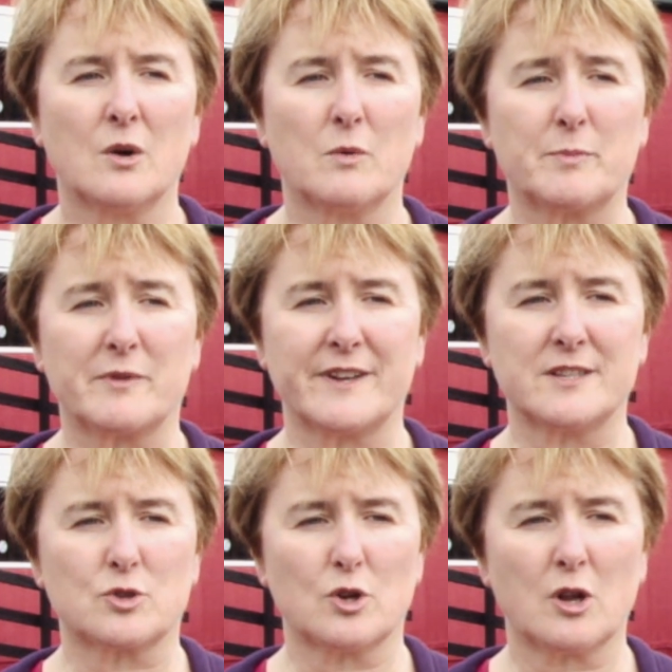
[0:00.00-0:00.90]
we
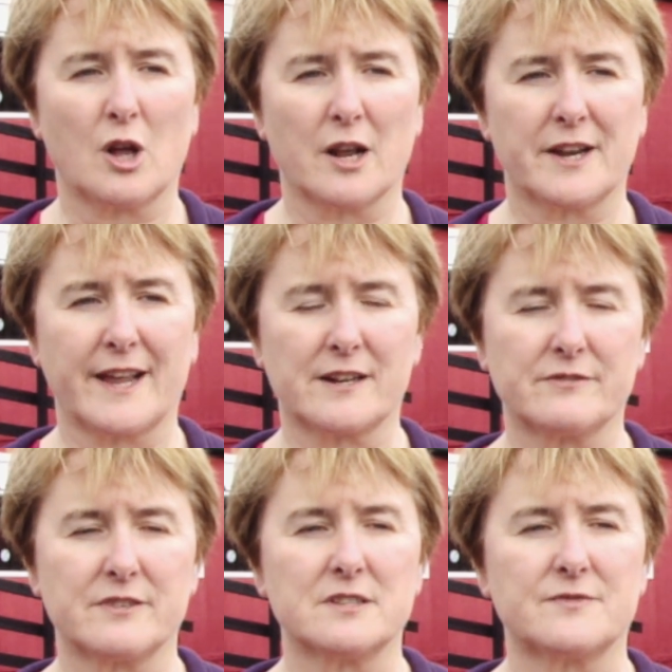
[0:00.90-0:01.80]
provide school holiday
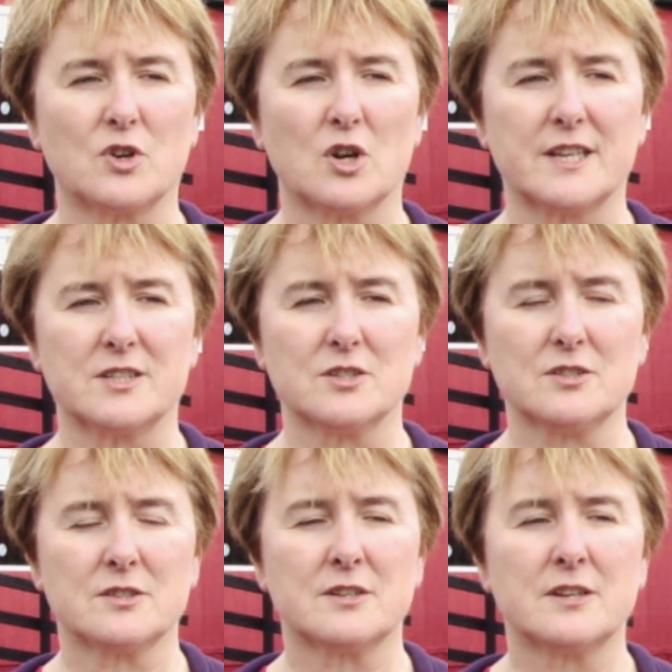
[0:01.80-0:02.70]
activities for all ages,